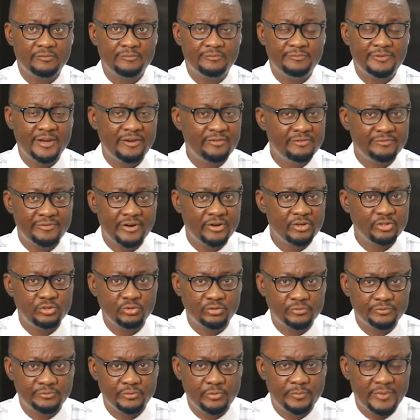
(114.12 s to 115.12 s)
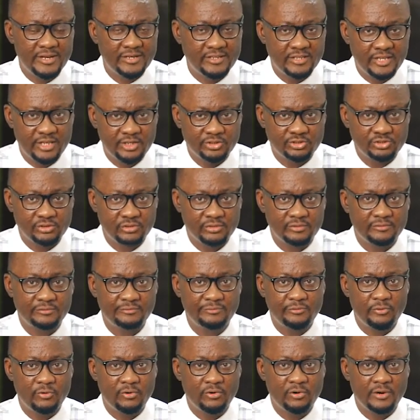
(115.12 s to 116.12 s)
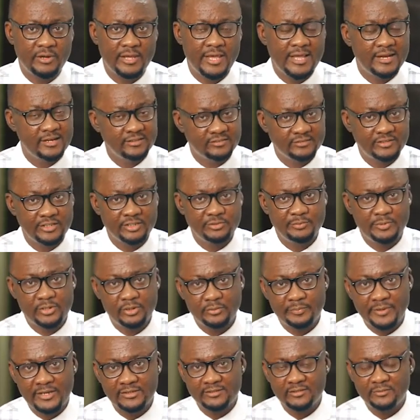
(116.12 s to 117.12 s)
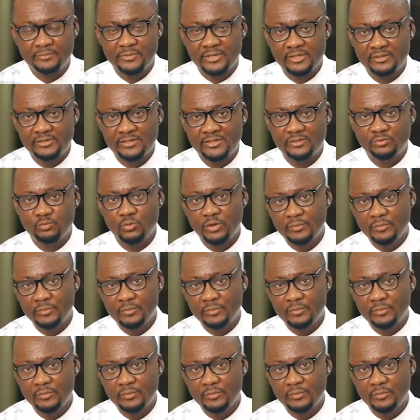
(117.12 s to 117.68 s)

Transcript: very useful medication for early stage male pattern baldness.